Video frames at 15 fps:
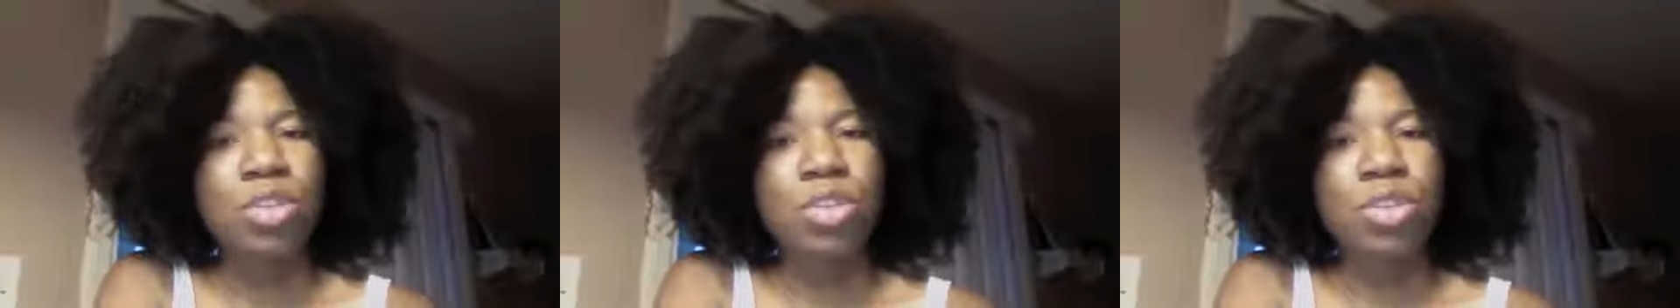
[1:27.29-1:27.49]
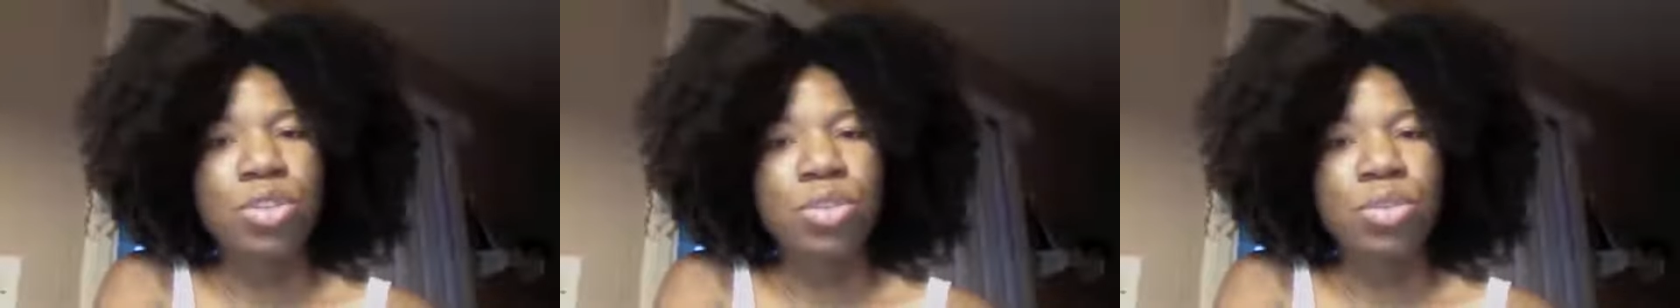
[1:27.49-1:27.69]

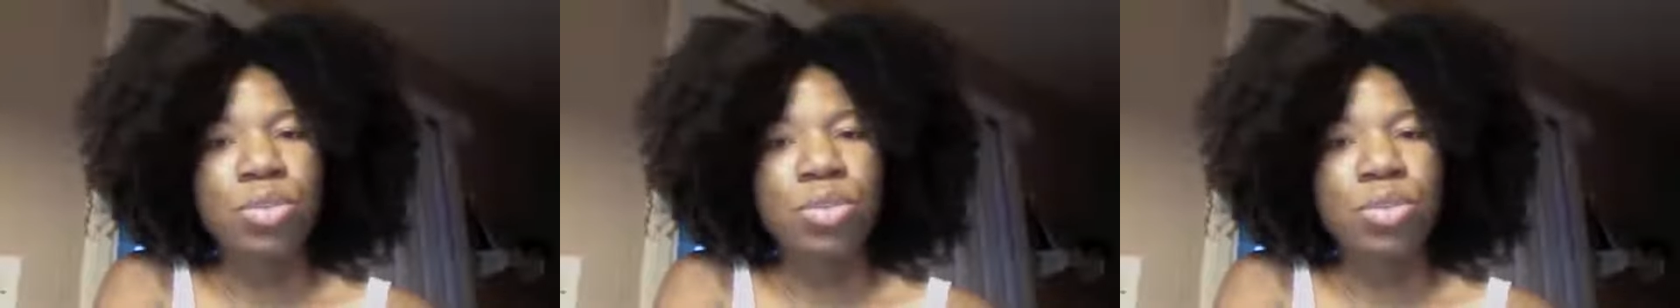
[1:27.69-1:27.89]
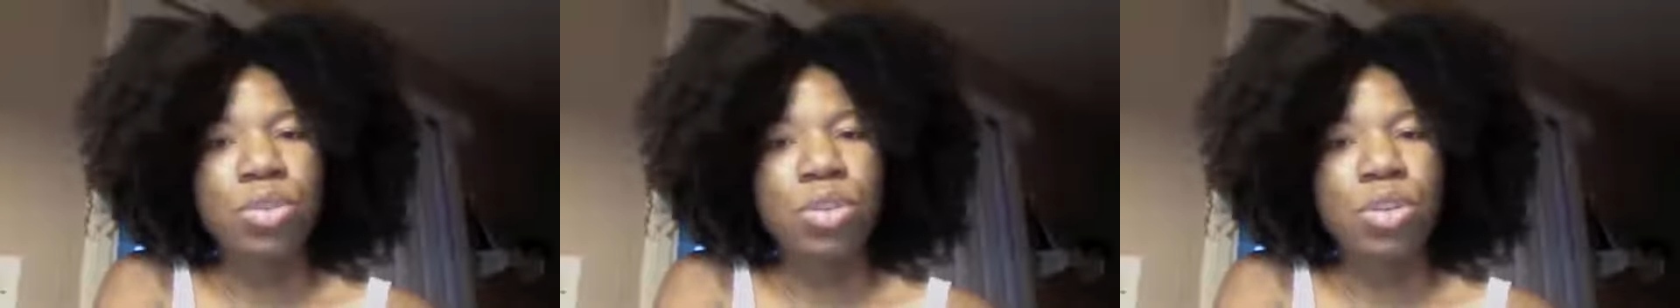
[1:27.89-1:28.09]

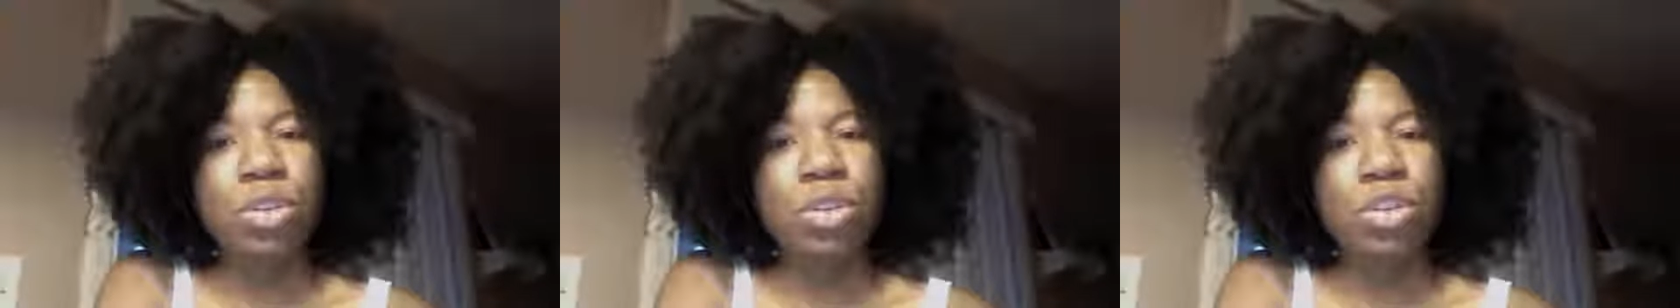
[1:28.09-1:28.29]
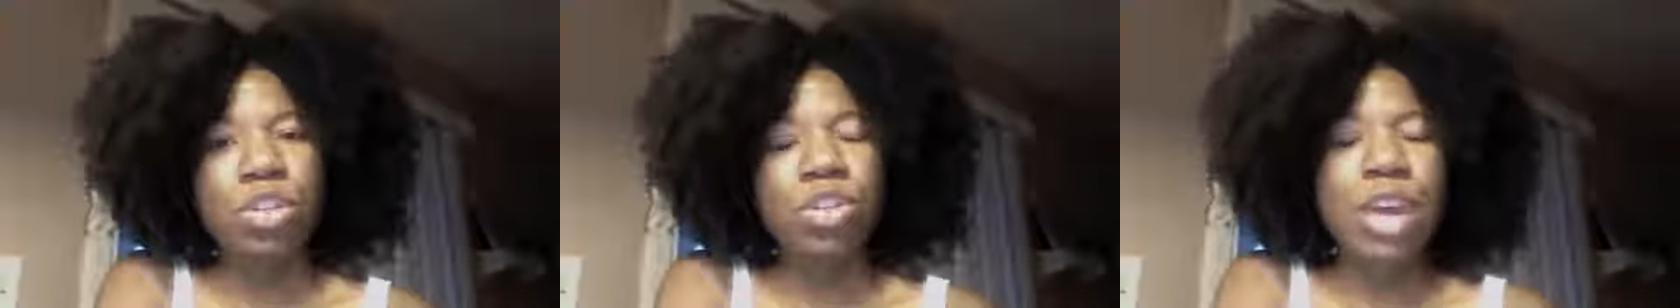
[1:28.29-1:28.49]
to
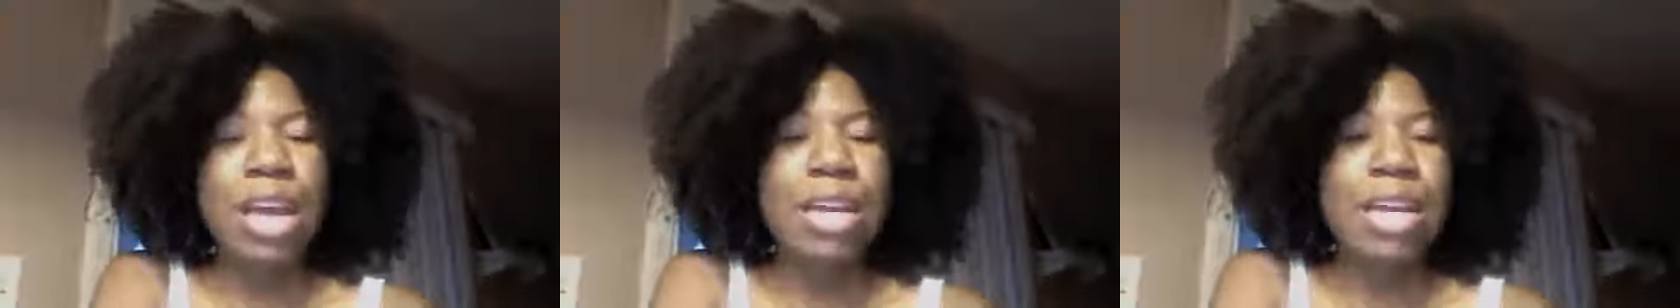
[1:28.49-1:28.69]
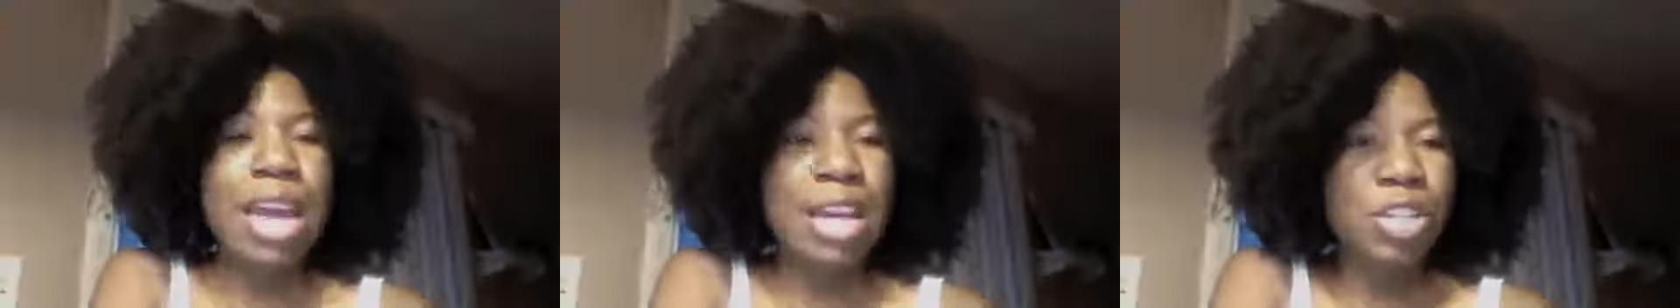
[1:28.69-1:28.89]
try
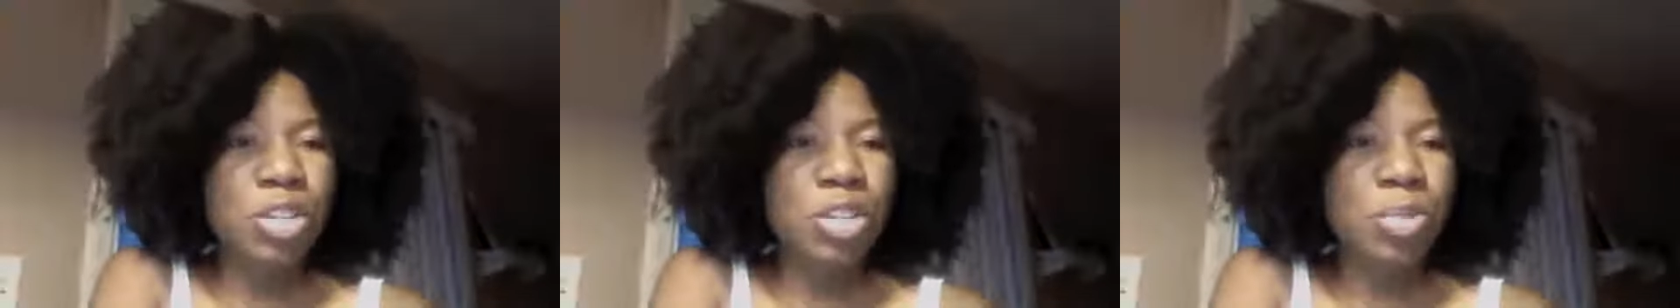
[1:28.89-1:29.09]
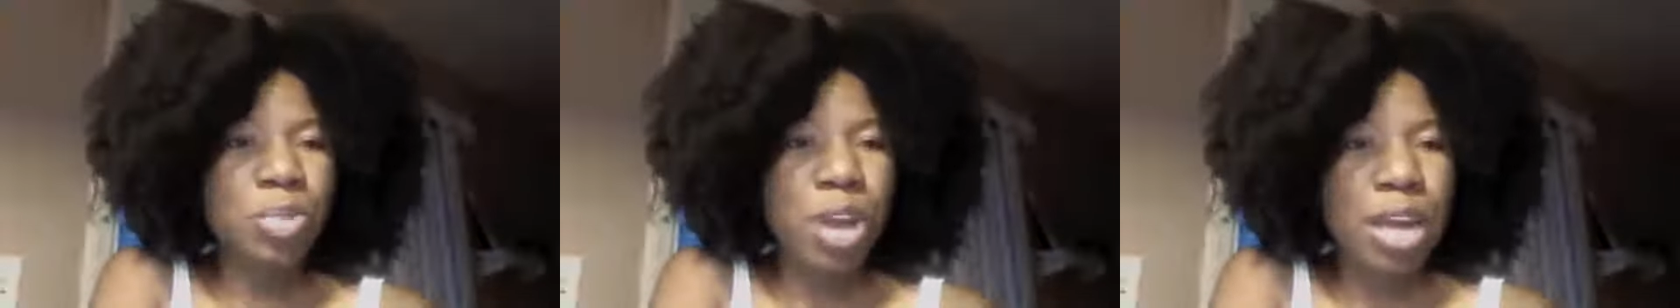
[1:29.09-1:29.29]

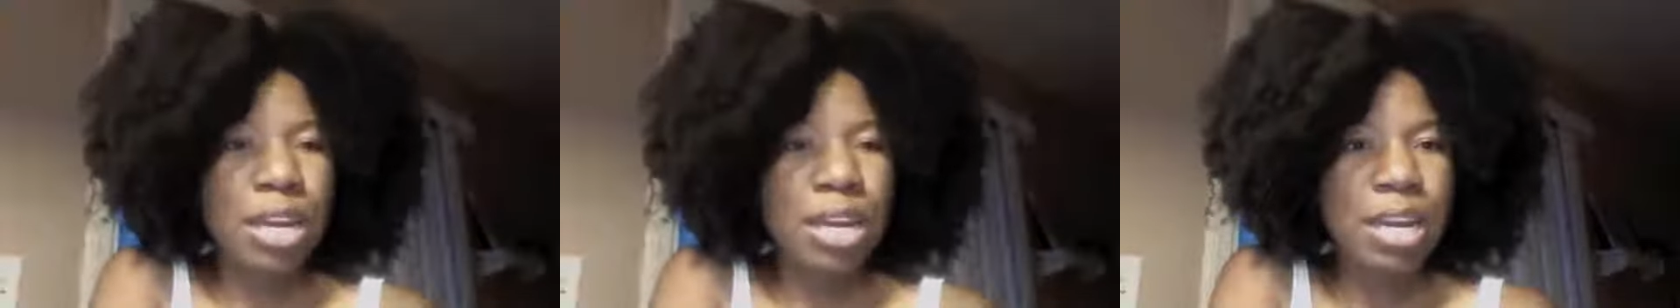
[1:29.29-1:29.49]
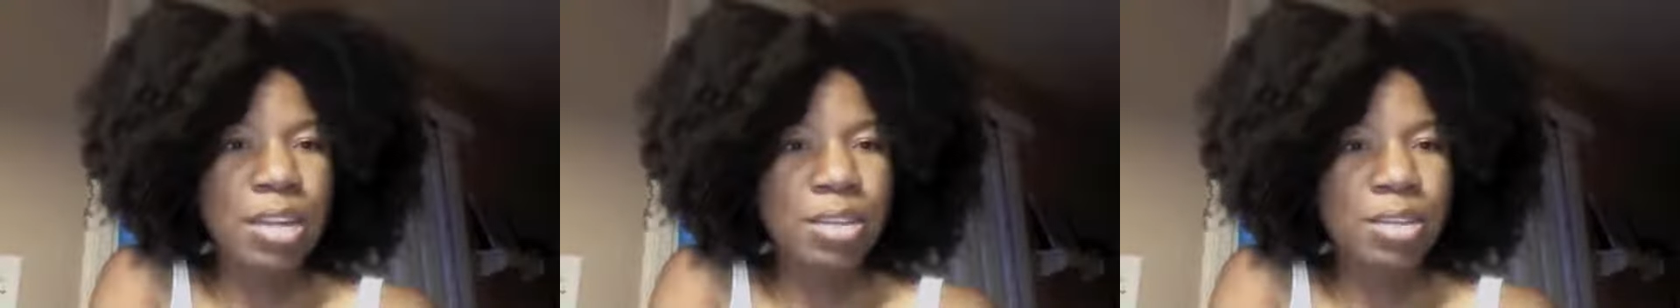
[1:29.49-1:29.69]
natural
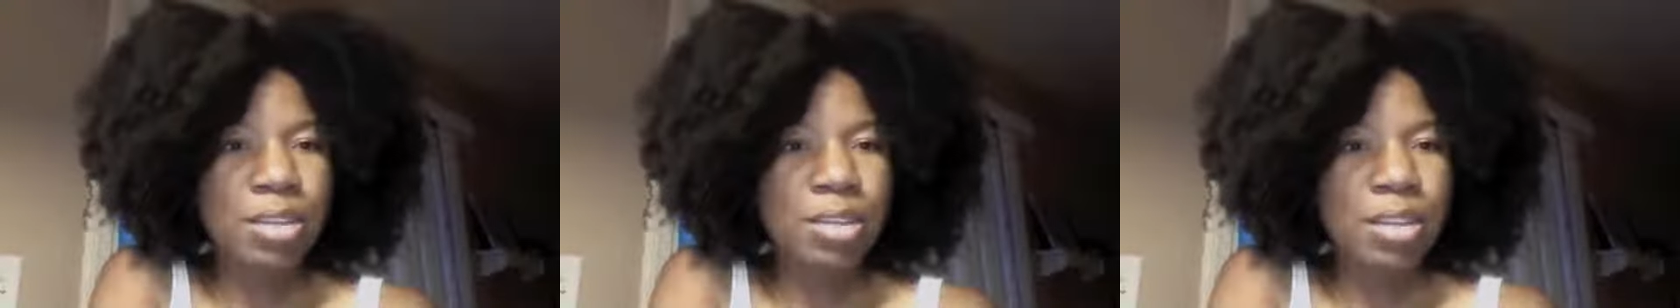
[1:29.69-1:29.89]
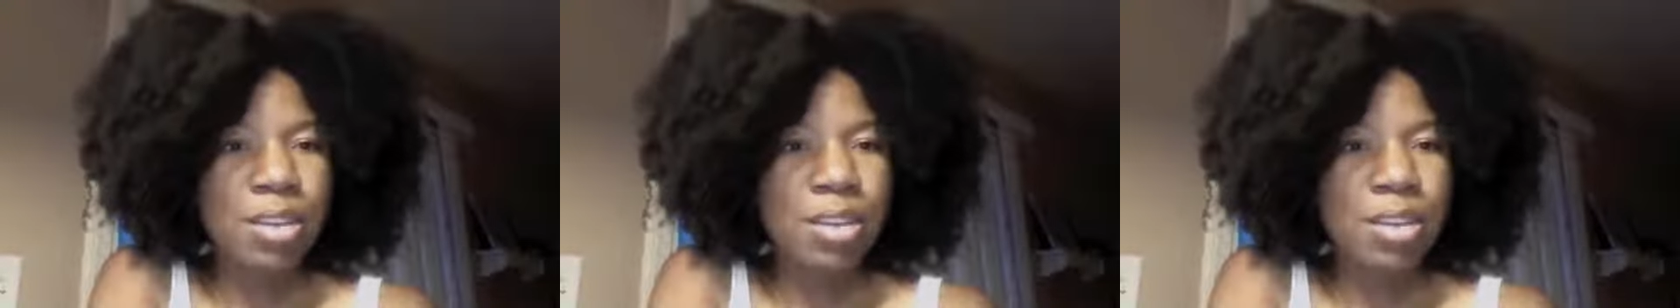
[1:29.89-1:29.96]
products